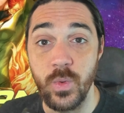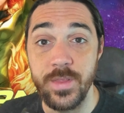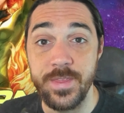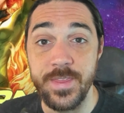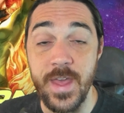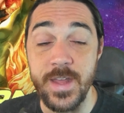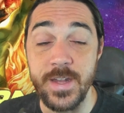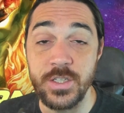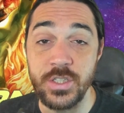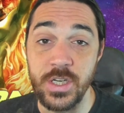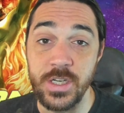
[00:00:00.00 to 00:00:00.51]
with
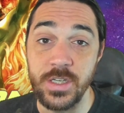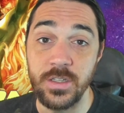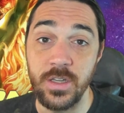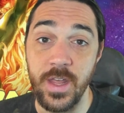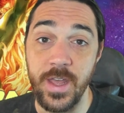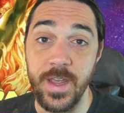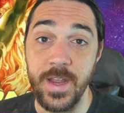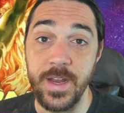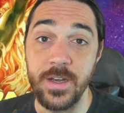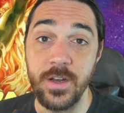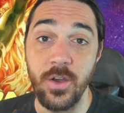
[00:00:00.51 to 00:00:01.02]
that Gene
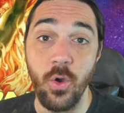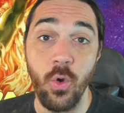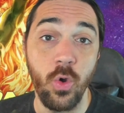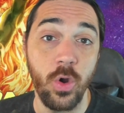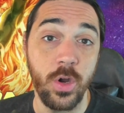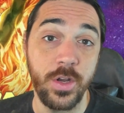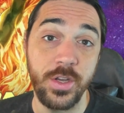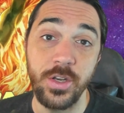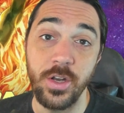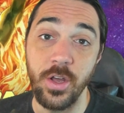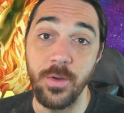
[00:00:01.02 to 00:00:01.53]
Lane,
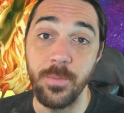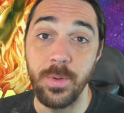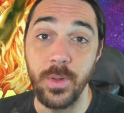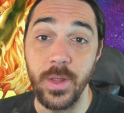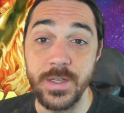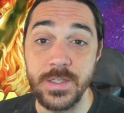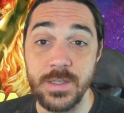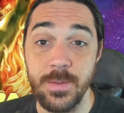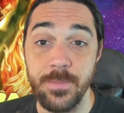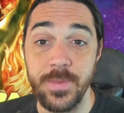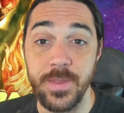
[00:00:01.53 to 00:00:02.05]
or
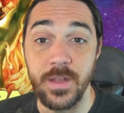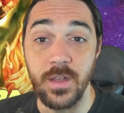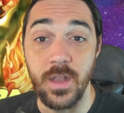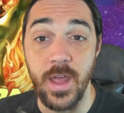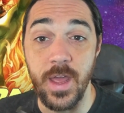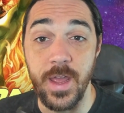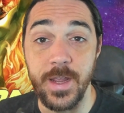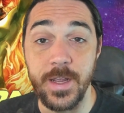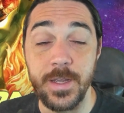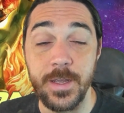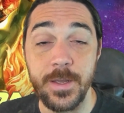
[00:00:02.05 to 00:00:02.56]
play something
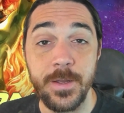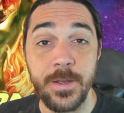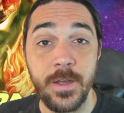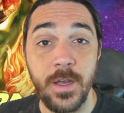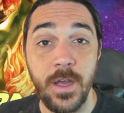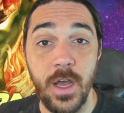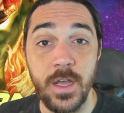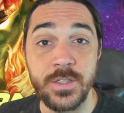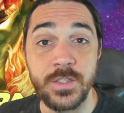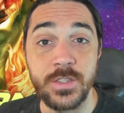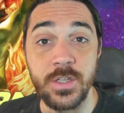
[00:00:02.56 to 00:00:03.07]
like
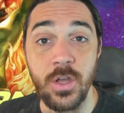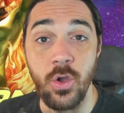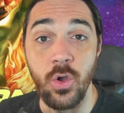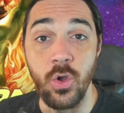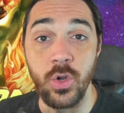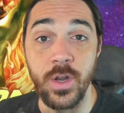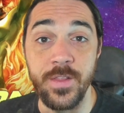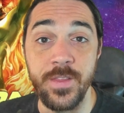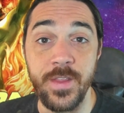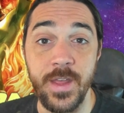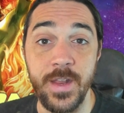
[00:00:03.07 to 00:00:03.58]
a
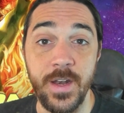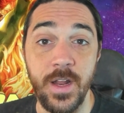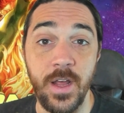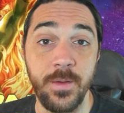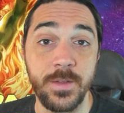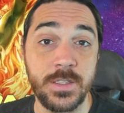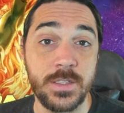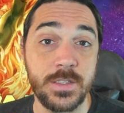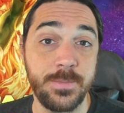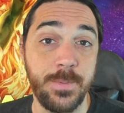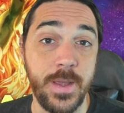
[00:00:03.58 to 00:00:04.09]
stone and then
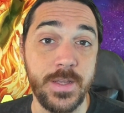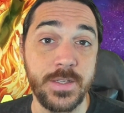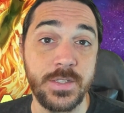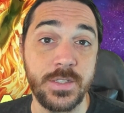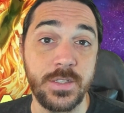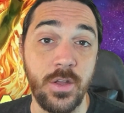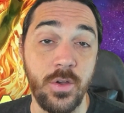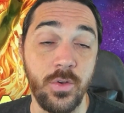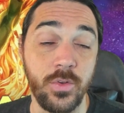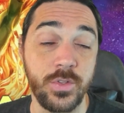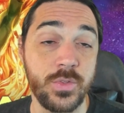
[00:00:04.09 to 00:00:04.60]
a space
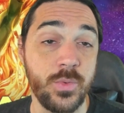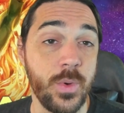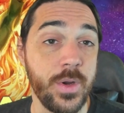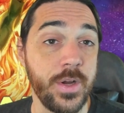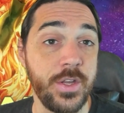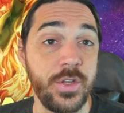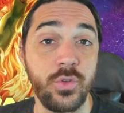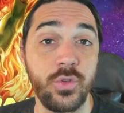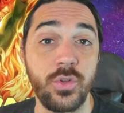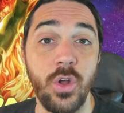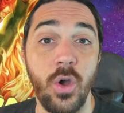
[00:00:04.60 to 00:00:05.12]
stone to
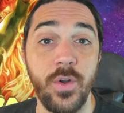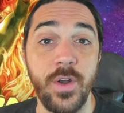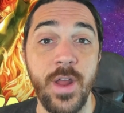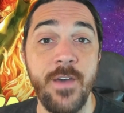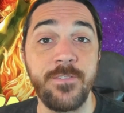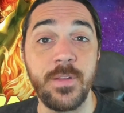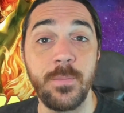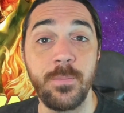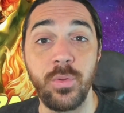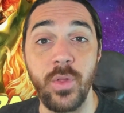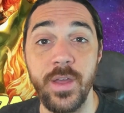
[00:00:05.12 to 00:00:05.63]
where you don't
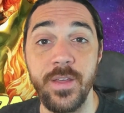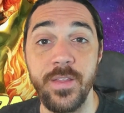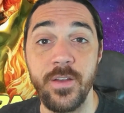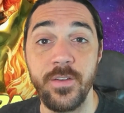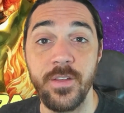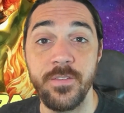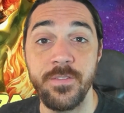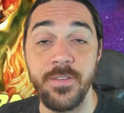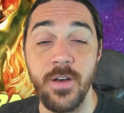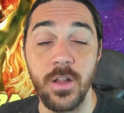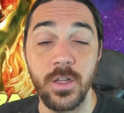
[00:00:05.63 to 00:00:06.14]
have to play
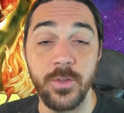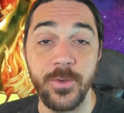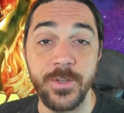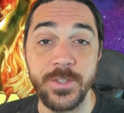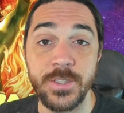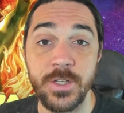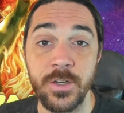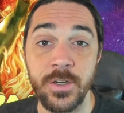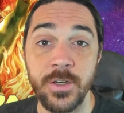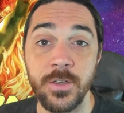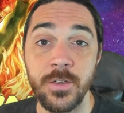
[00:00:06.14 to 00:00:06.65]
there the
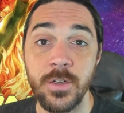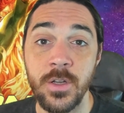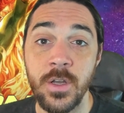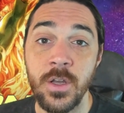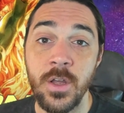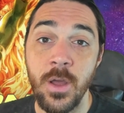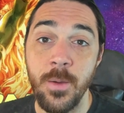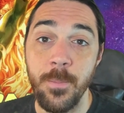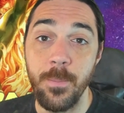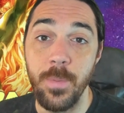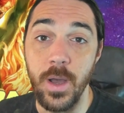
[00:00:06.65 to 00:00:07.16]
following turn,
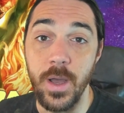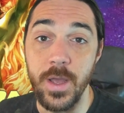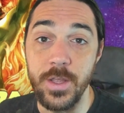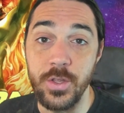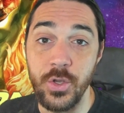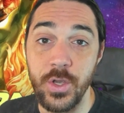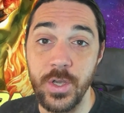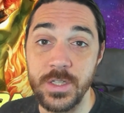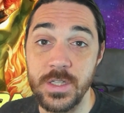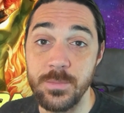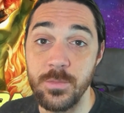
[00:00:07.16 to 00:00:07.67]

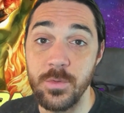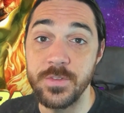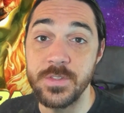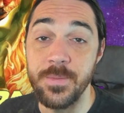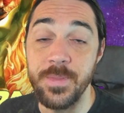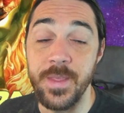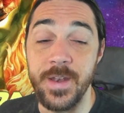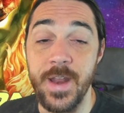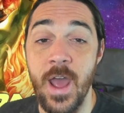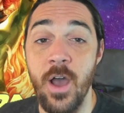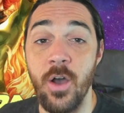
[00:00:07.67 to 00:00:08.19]
but you get to move
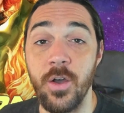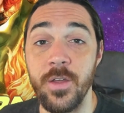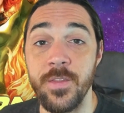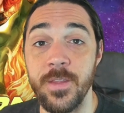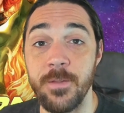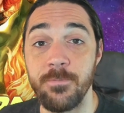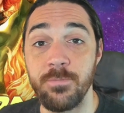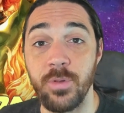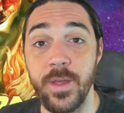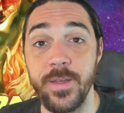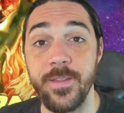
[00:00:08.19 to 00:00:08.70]
something out
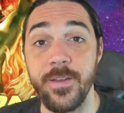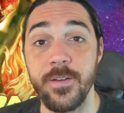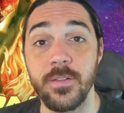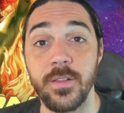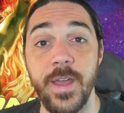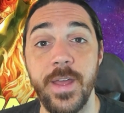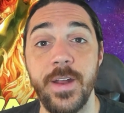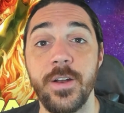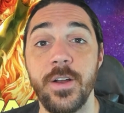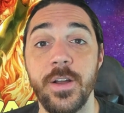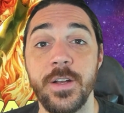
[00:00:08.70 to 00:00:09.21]
and then play
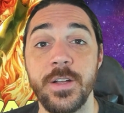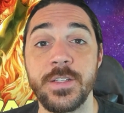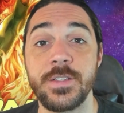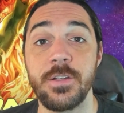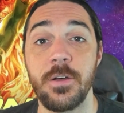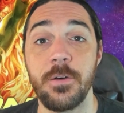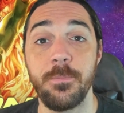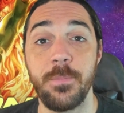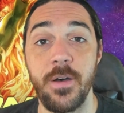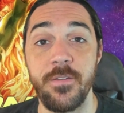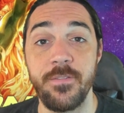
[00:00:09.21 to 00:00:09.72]
there later and
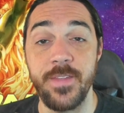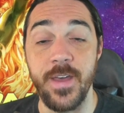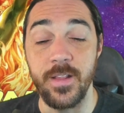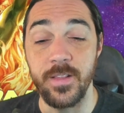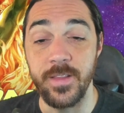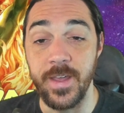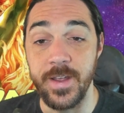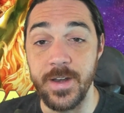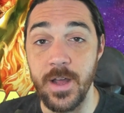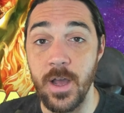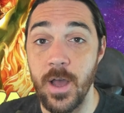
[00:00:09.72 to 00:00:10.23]
still buff
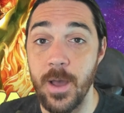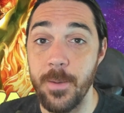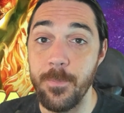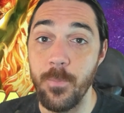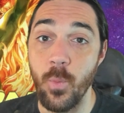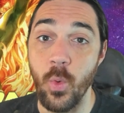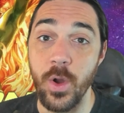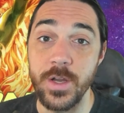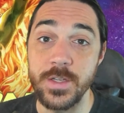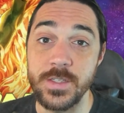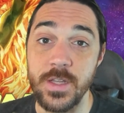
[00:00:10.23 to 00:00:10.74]
that lane
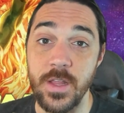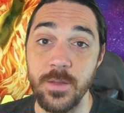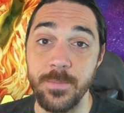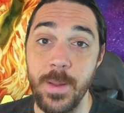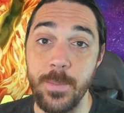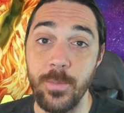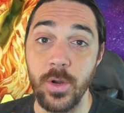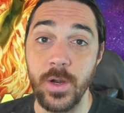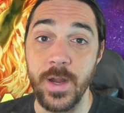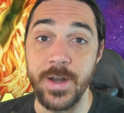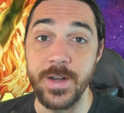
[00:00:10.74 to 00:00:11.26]
up, whereas other
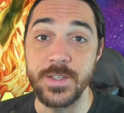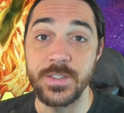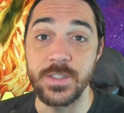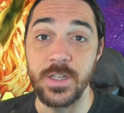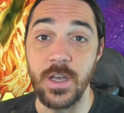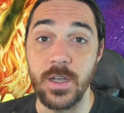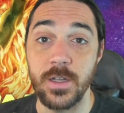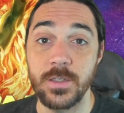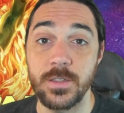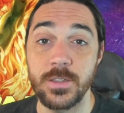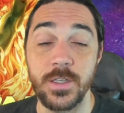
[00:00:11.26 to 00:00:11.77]
people are kind of
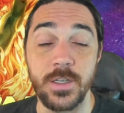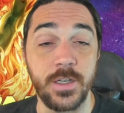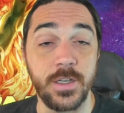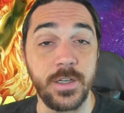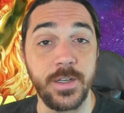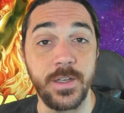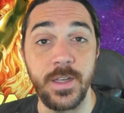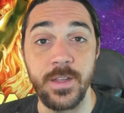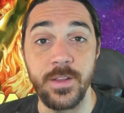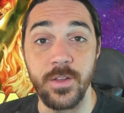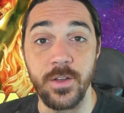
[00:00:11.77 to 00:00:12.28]
stuck
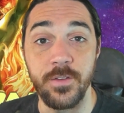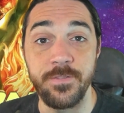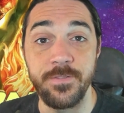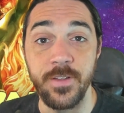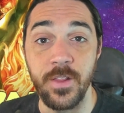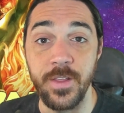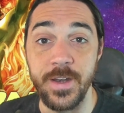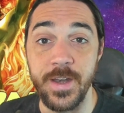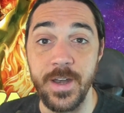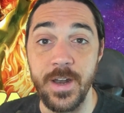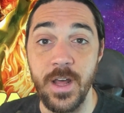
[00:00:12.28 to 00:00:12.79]
to either
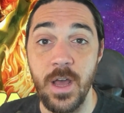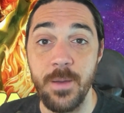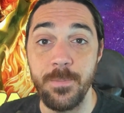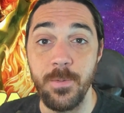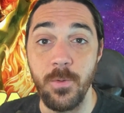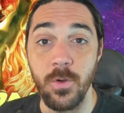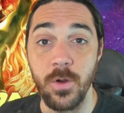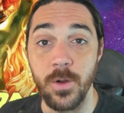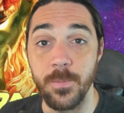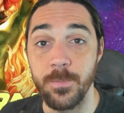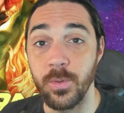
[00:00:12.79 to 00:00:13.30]
filling it
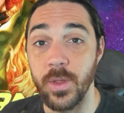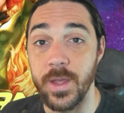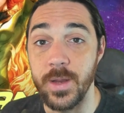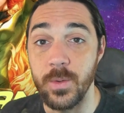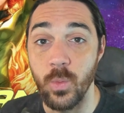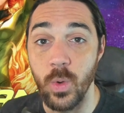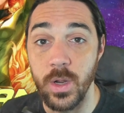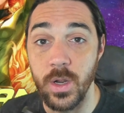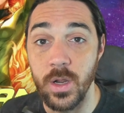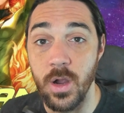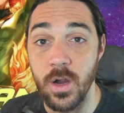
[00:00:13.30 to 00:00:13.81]
up or
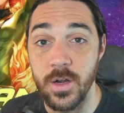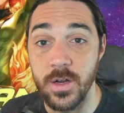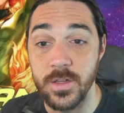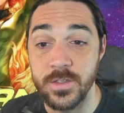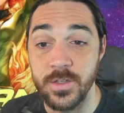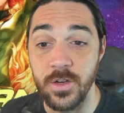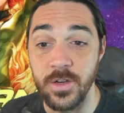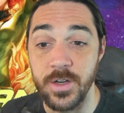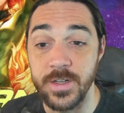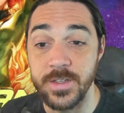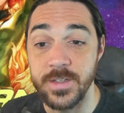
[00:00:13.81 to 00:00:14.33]
playing one card a
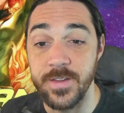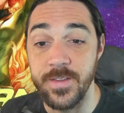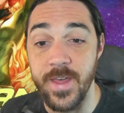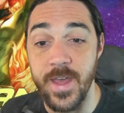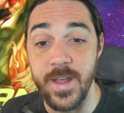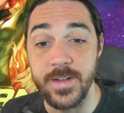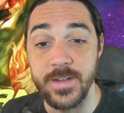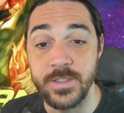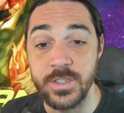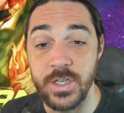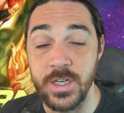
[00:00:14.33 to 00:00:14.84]
turn into
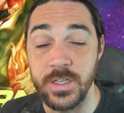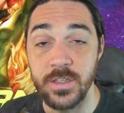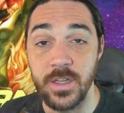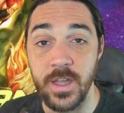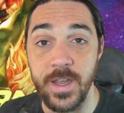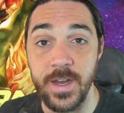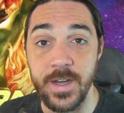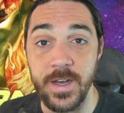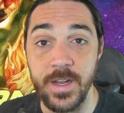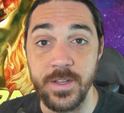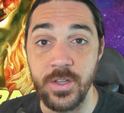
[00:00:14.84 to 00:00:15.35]
that Gene
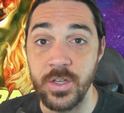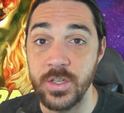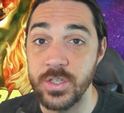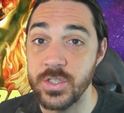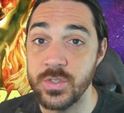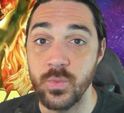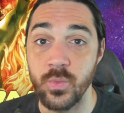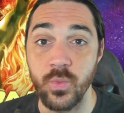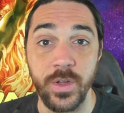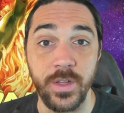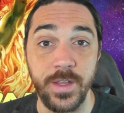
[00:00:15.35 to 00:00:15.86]
Lane, and you can
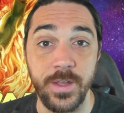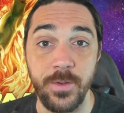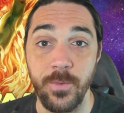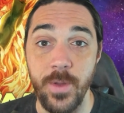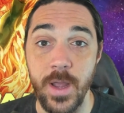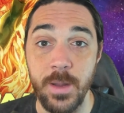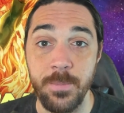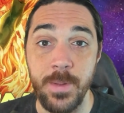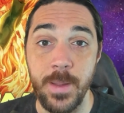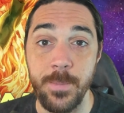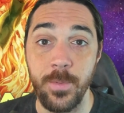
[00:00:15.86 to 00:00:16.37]
just really
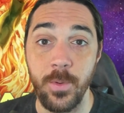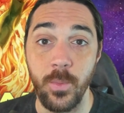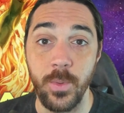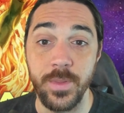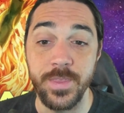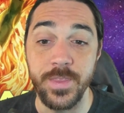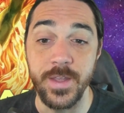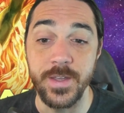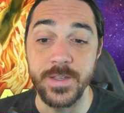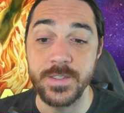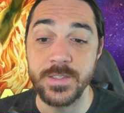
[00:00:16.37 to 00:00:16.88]
wreck people
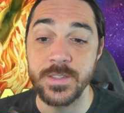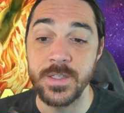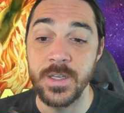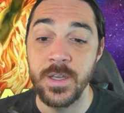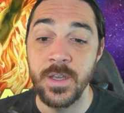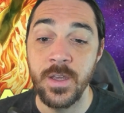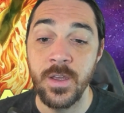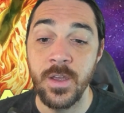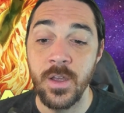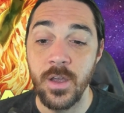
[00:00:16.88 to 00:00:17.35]
with this.